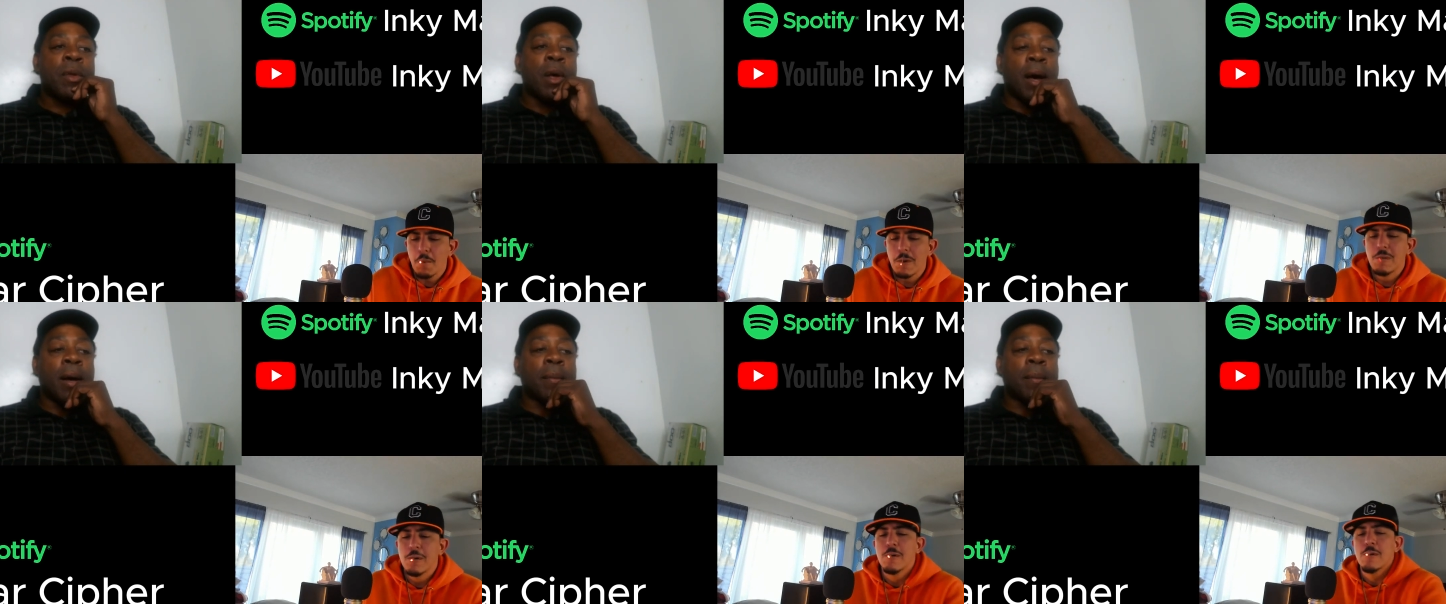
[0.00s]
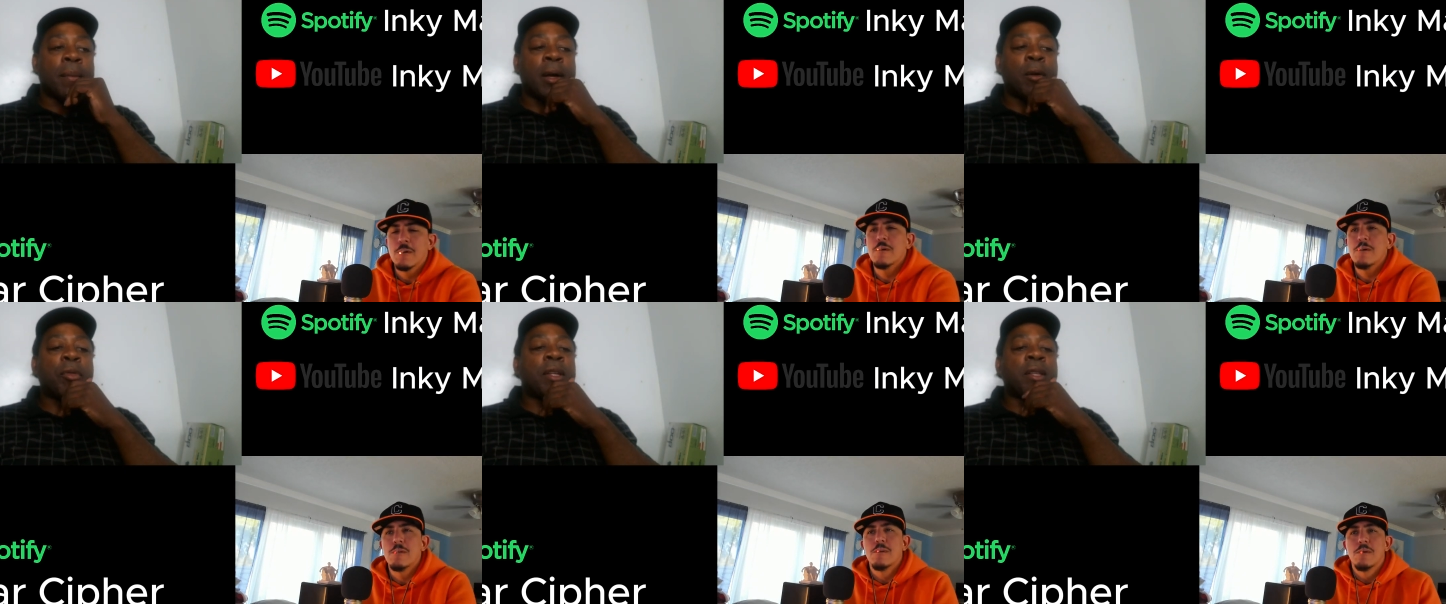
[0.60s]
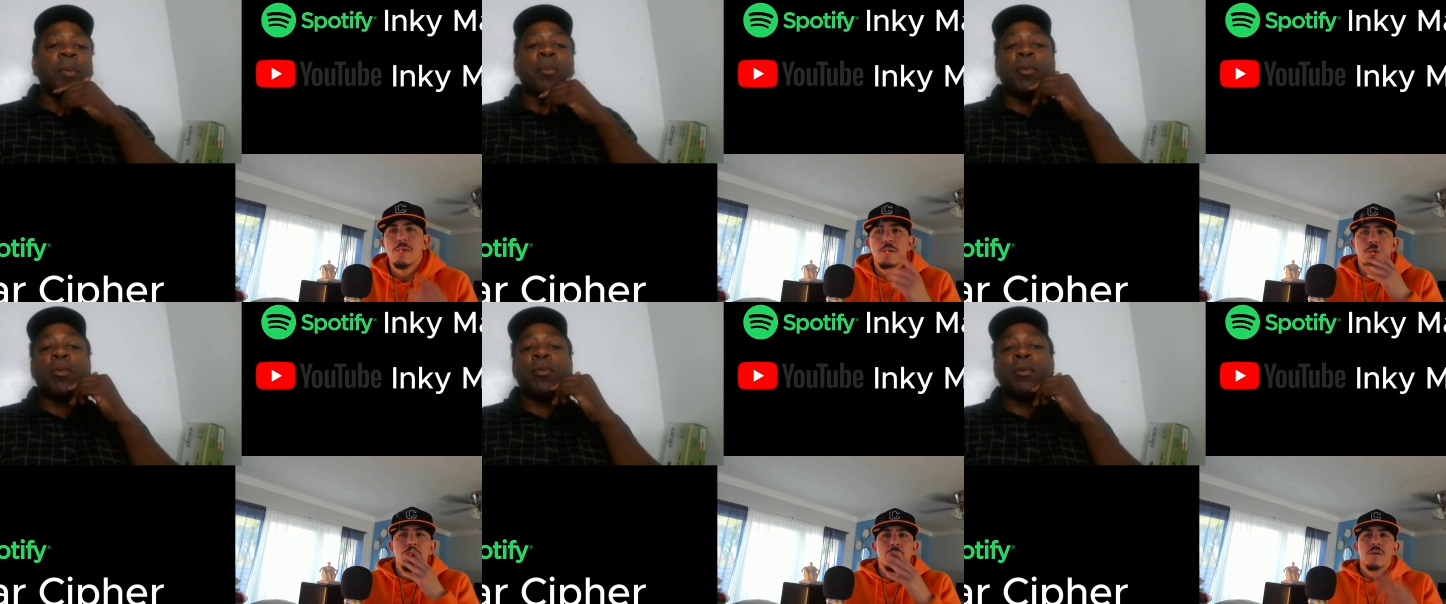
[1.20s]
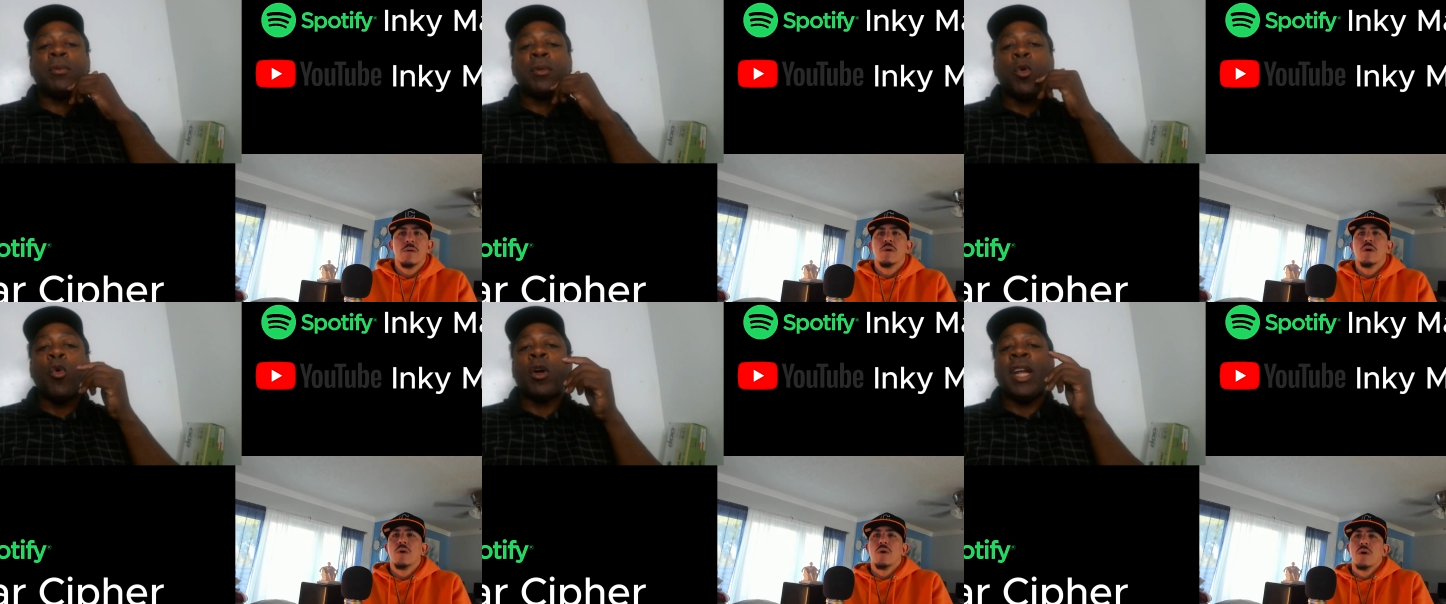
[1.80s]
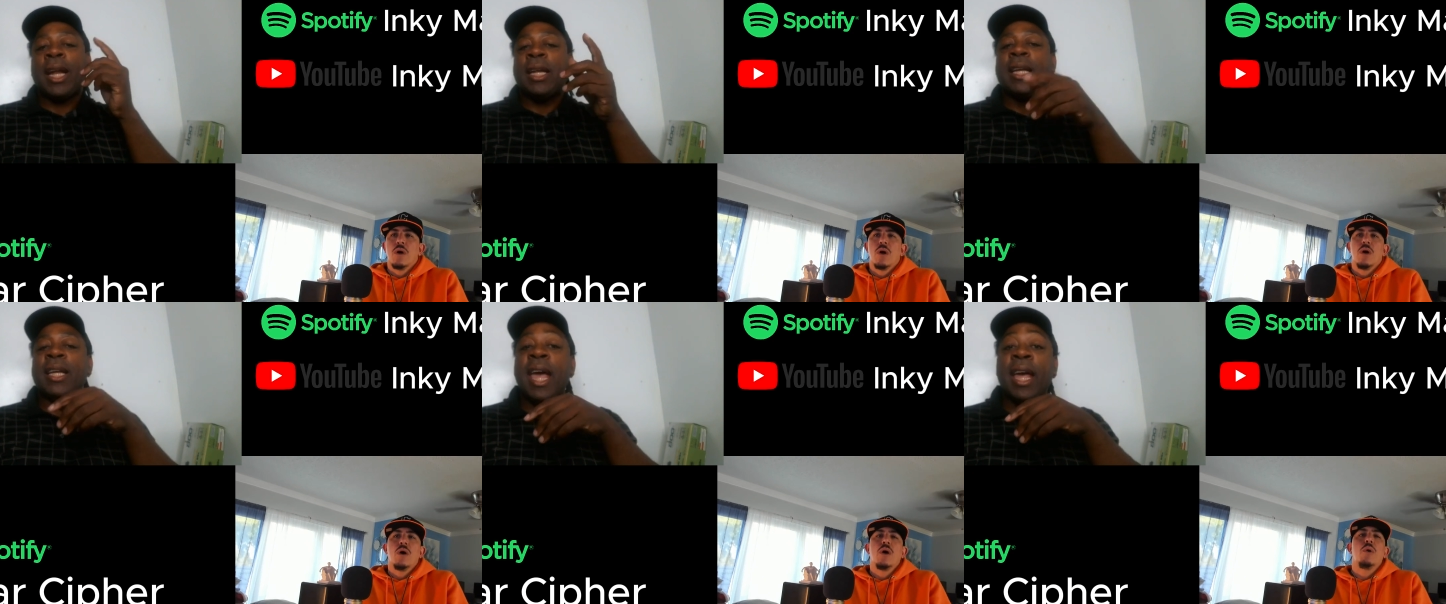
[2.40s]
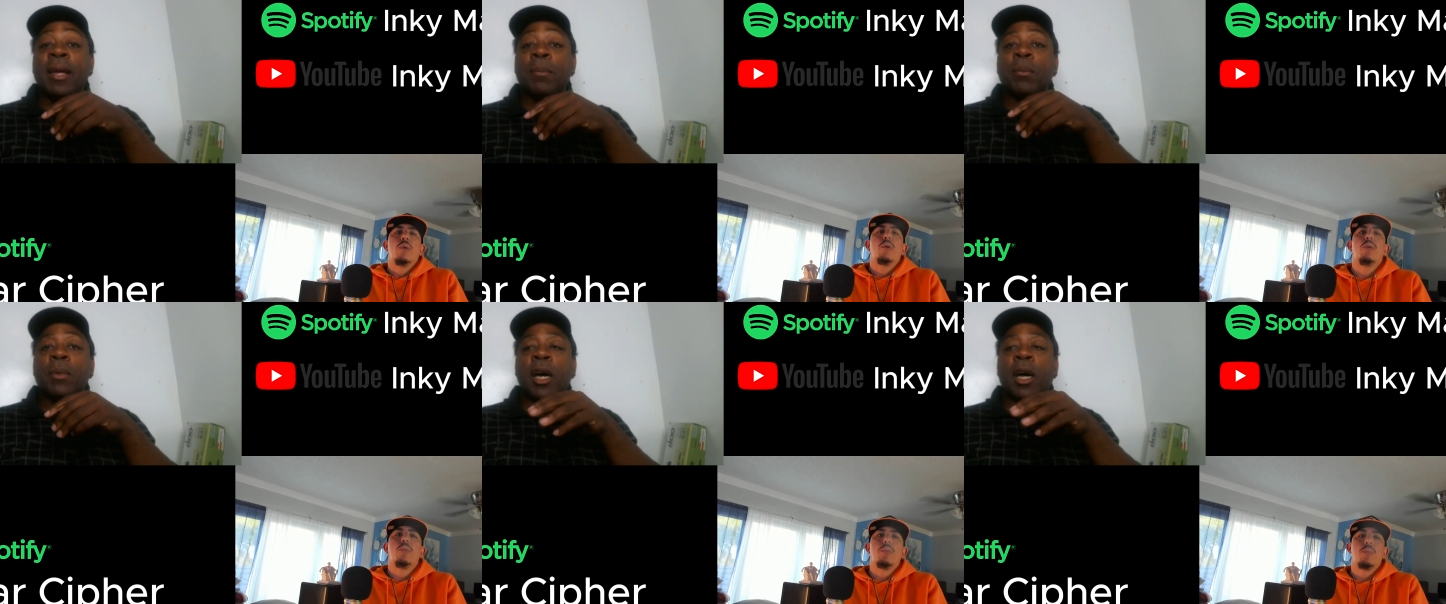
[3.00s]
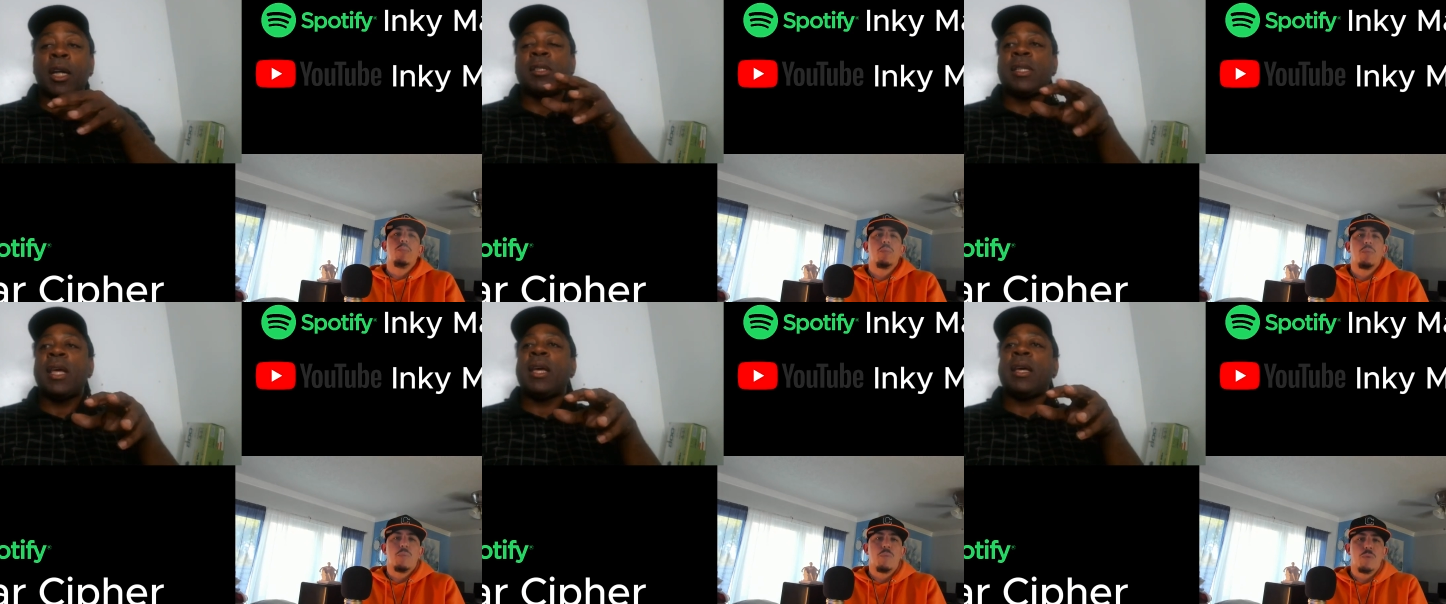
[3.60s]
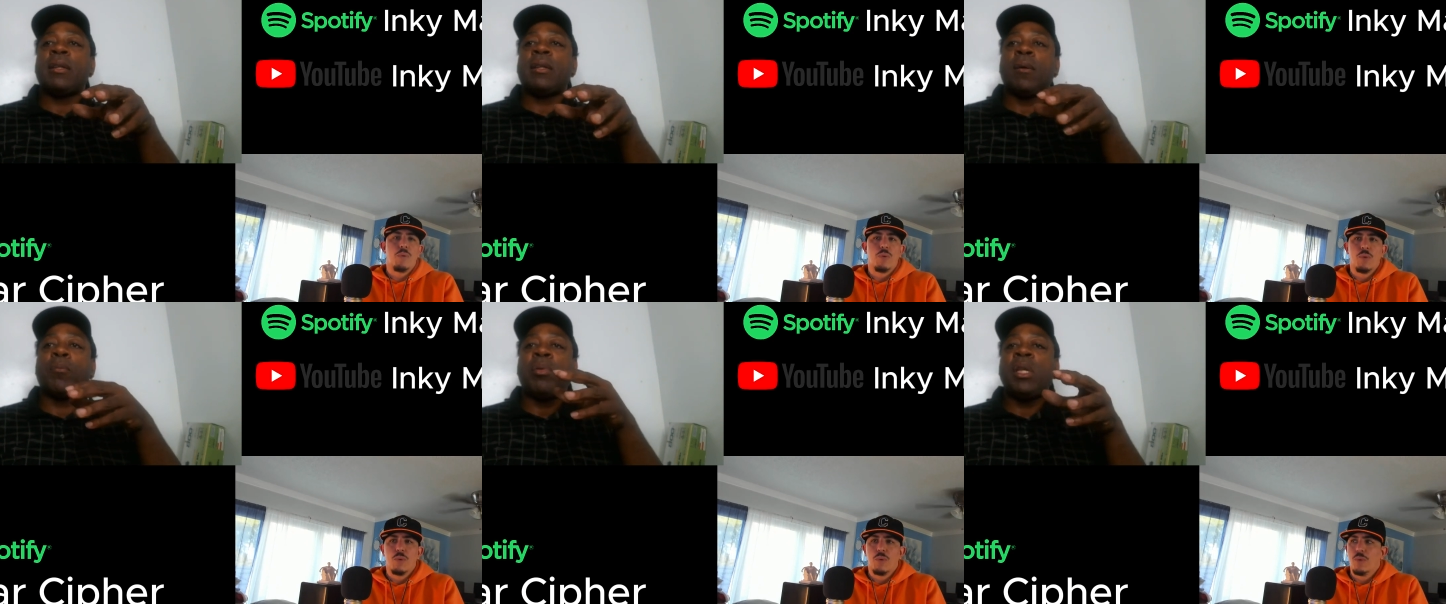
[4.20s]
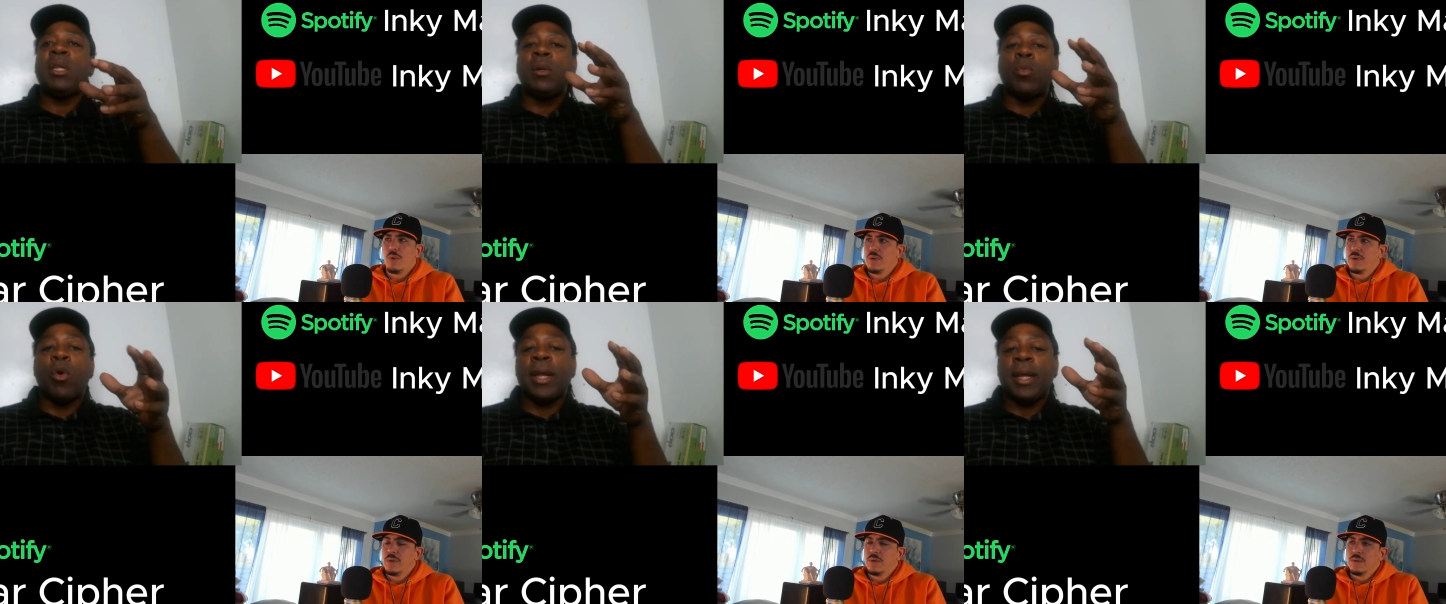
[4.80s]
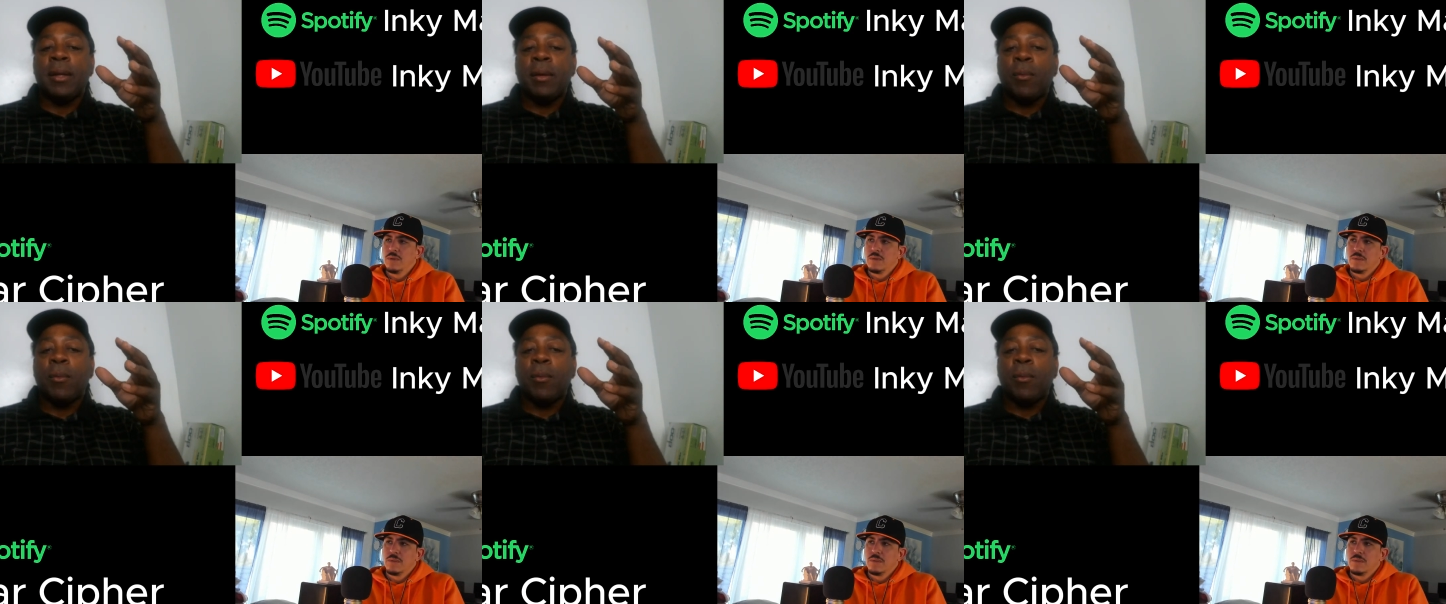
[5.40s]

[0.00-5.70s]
Speaker 1: um, I don't think that people who are not in the game understand completely what it